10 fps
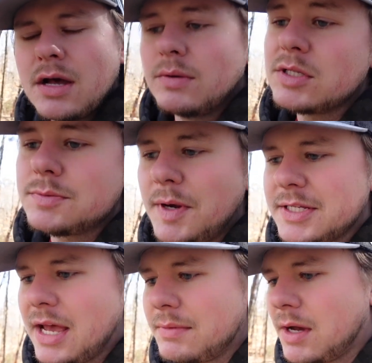once
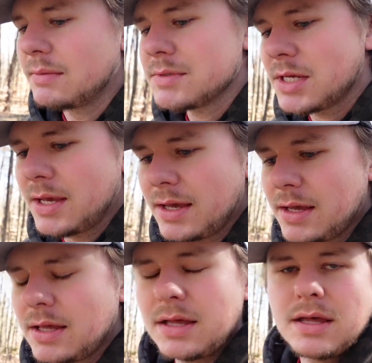springtime comes,
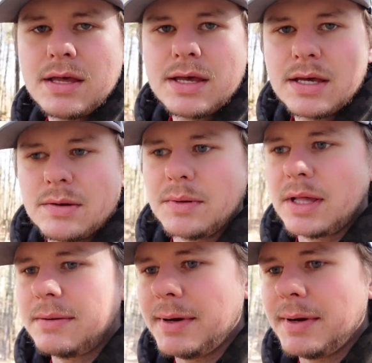we'll get them